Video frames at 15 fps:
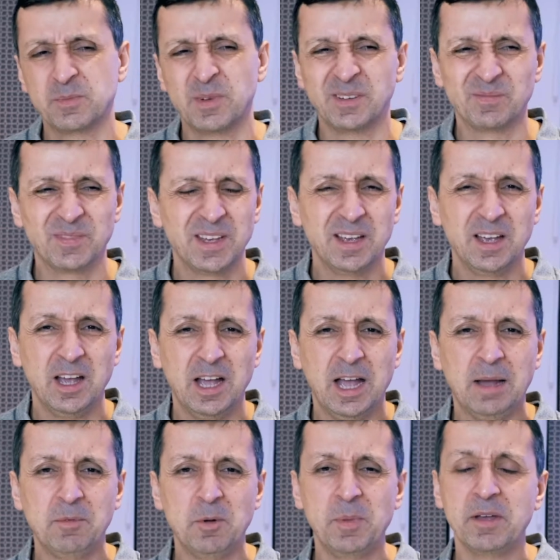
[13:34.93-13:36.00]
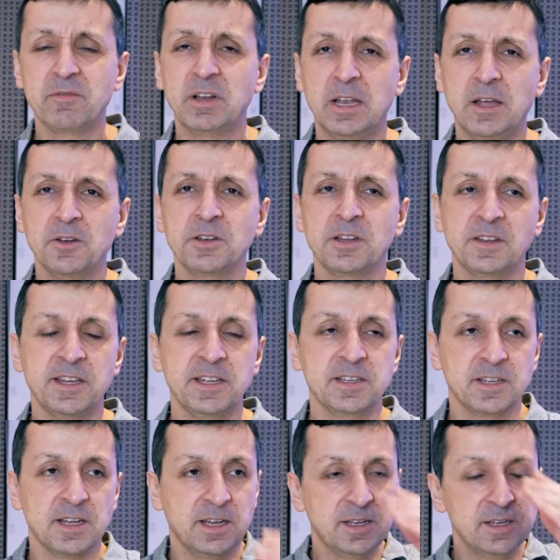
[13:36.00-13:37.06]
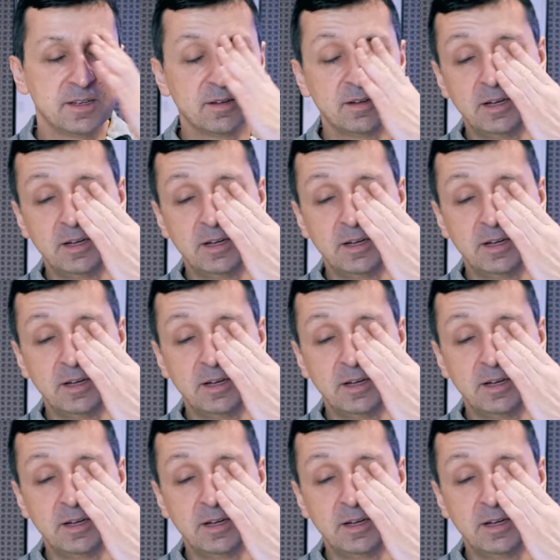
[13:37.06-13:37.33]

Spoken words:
but I'm a bit of a loner these days.